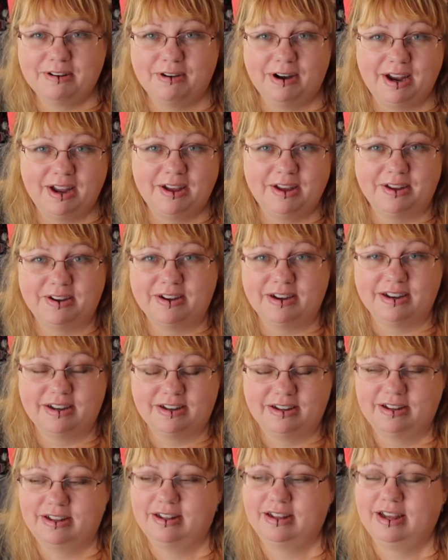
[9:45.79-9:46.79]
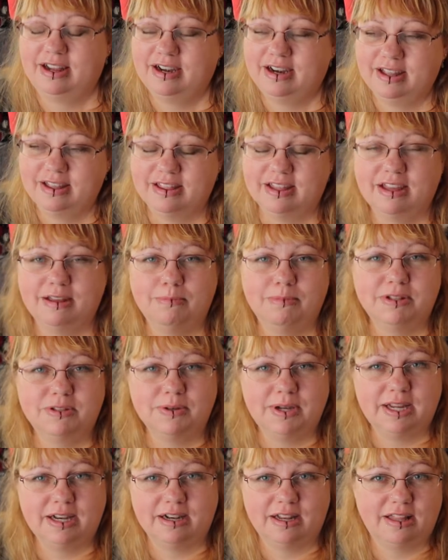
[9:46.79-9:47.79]
grown. And nothing in
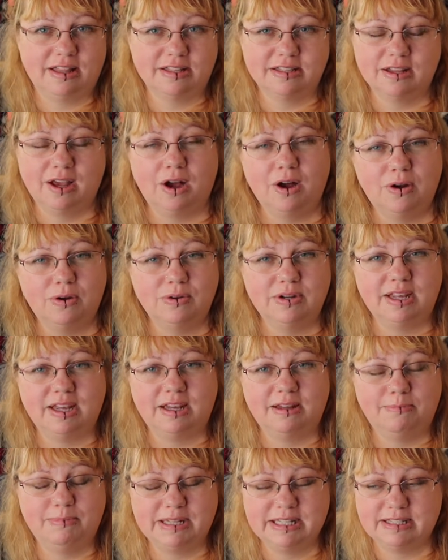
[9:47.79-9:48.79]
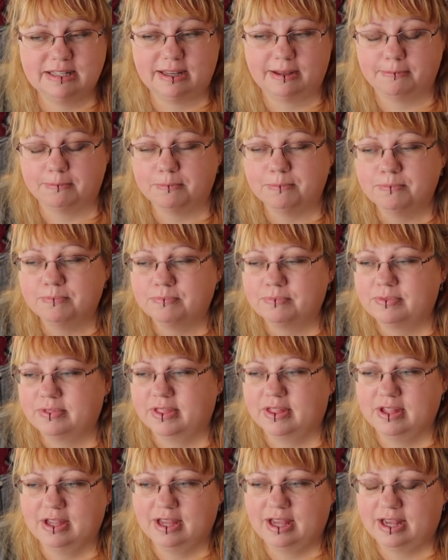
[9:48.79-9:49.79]
between, like this whole year missing.
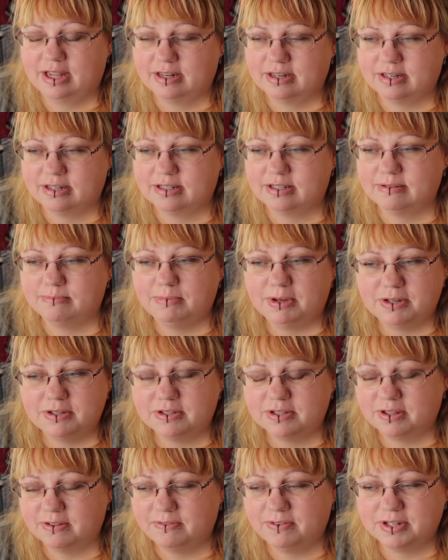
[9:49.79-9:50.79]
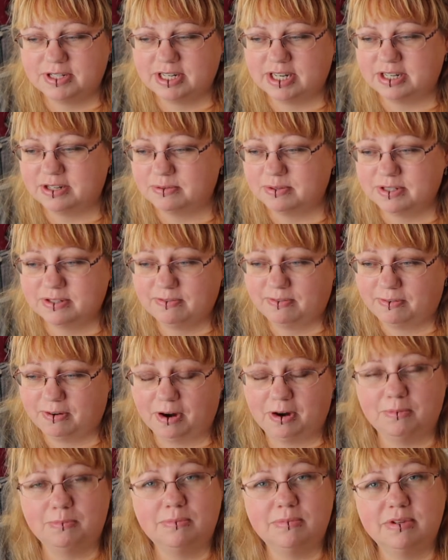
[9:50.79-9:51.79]
And most of the footage was
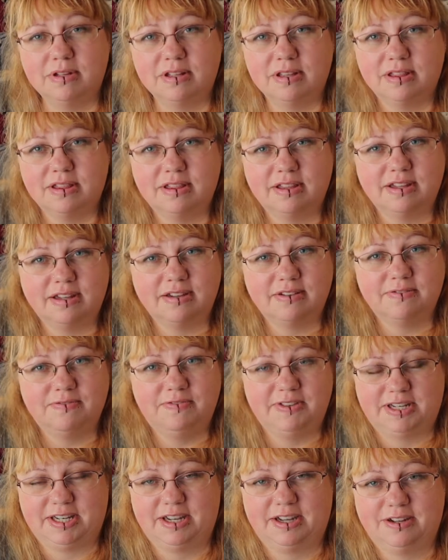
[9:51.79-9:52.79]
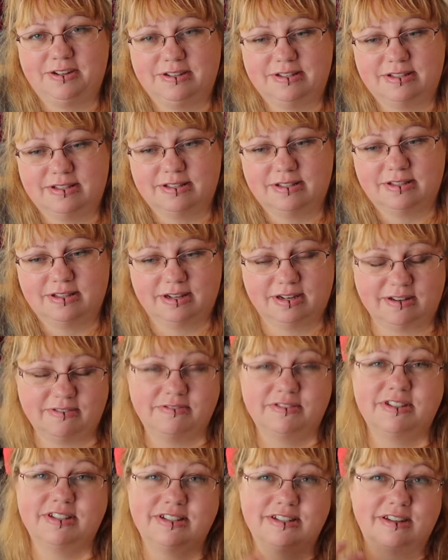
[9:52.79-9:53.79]
from the videos that
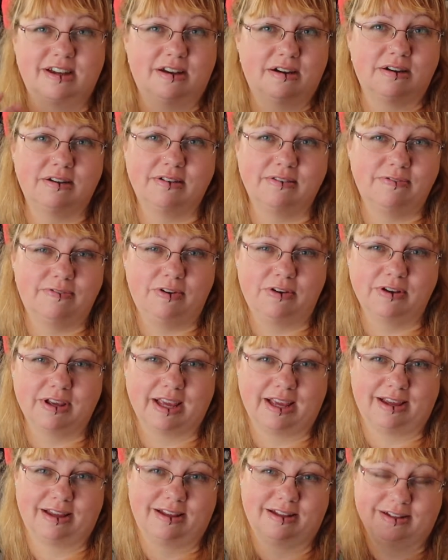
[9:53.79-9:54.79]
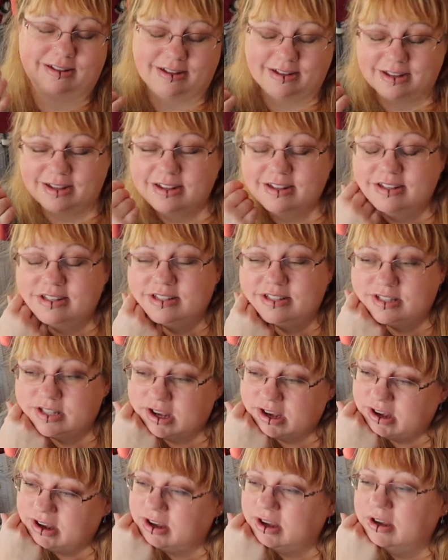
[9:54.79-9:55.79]
I've done vlogging.
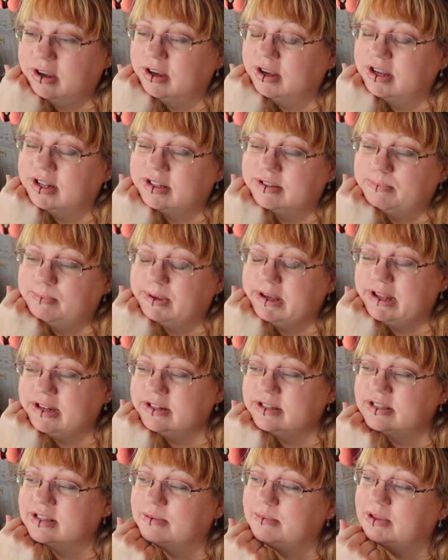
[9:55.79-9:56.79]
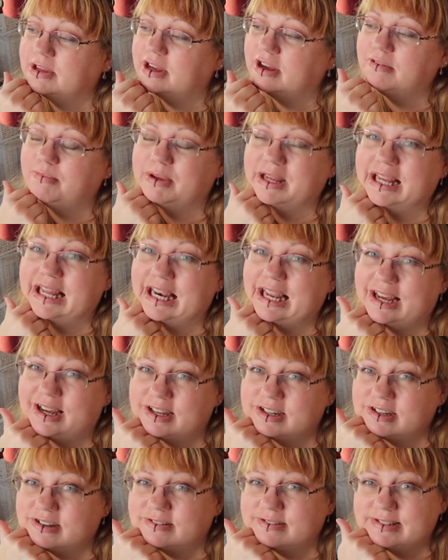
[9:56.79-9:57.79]
So it's been something I've been
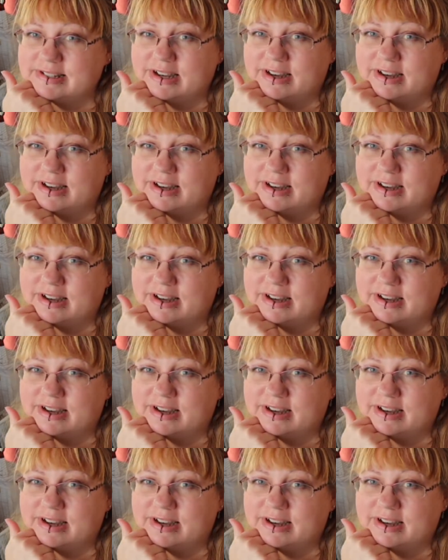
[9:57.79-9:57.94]
glad I've